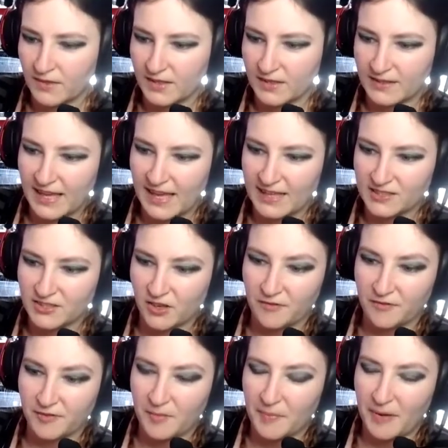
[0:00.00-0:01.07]
Yeah, so
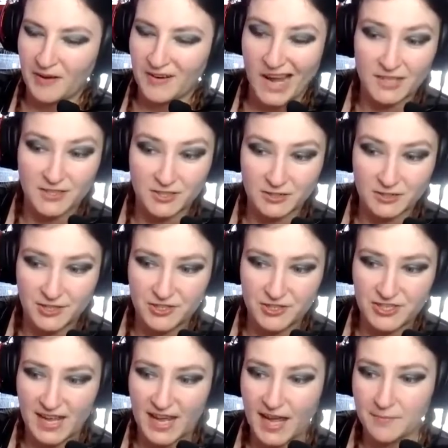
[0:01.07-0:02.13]
from about 9 till
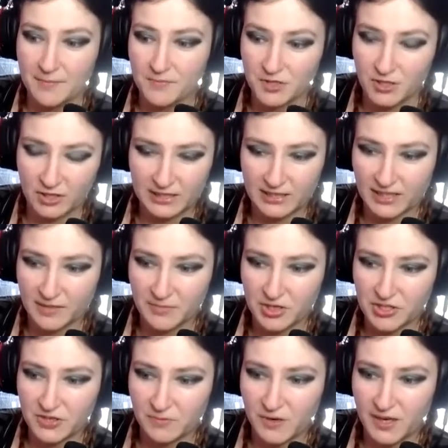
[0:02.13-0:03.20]
lunchtime, solid
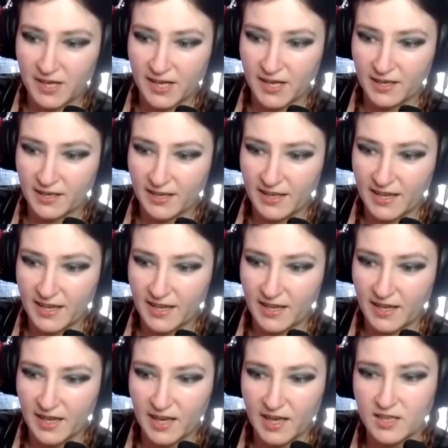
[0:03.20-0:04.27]
commission work.
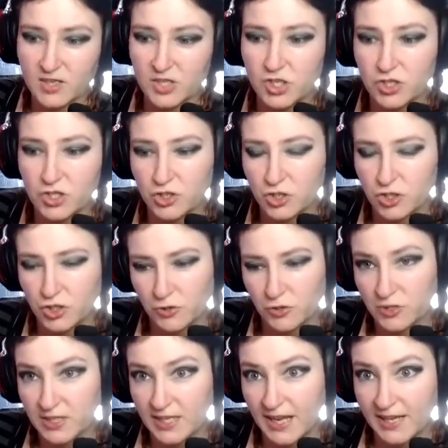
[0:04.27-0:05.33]

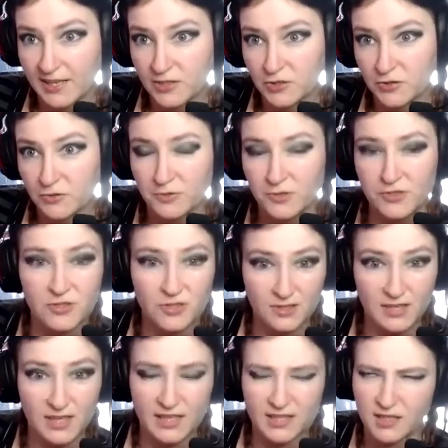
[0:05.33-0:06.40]
Wednesdays through
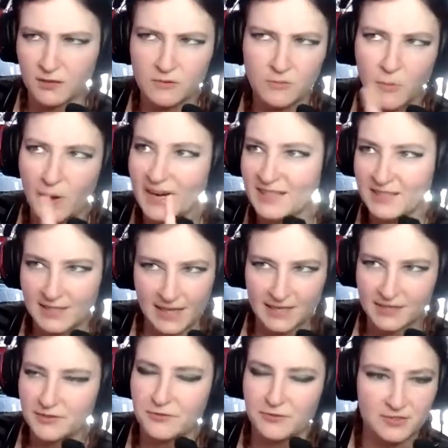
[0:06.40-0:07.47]

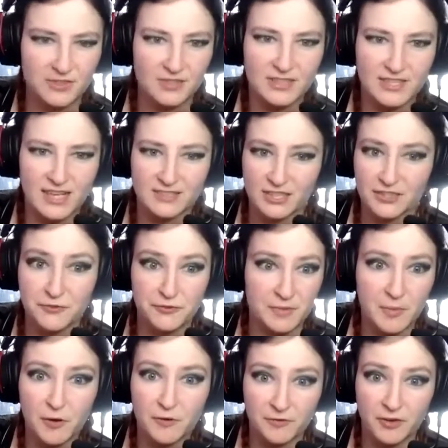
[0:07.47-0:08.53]
Sundays, I
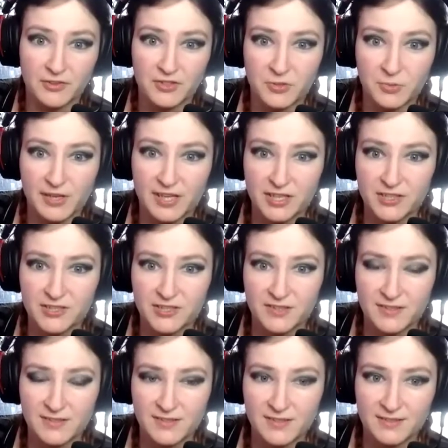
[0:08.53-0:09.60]
stream over on Twitch,
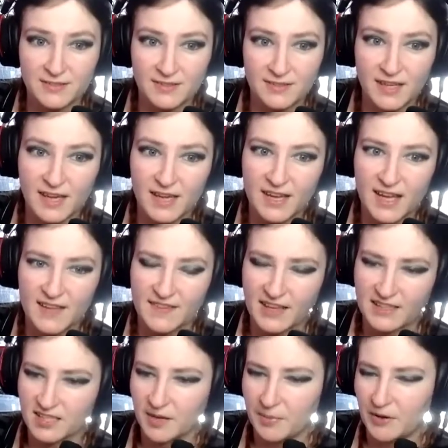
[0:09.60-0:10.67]
and
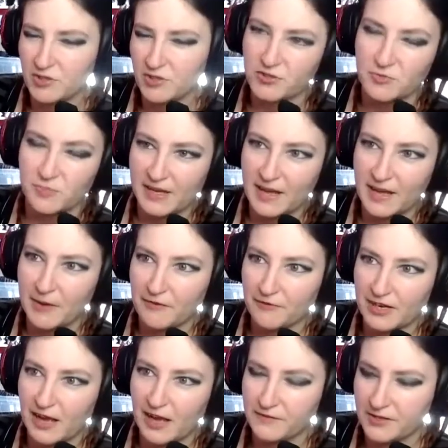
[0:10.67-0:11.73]
that's at about 2 p.m.
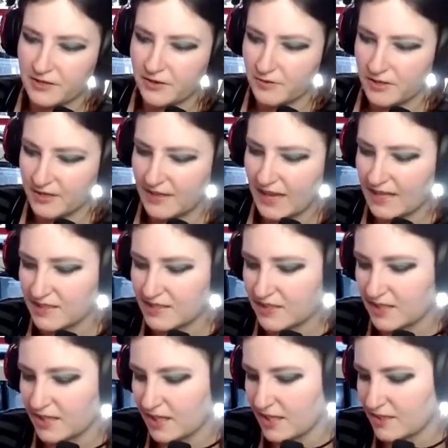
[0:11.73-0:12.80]
every afternoon, and that's
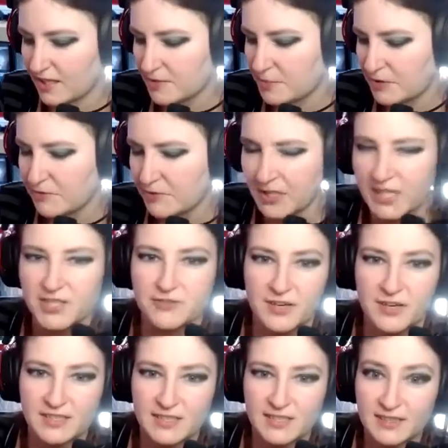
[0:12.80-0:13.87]
been really
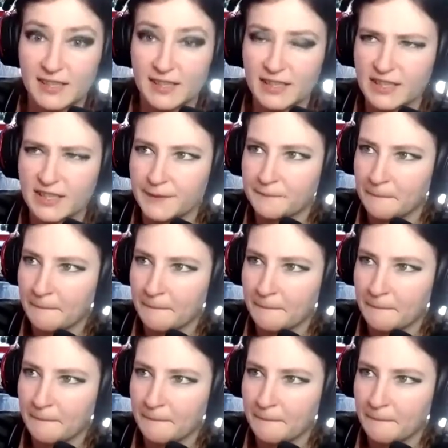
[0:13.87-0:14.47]
interesting, like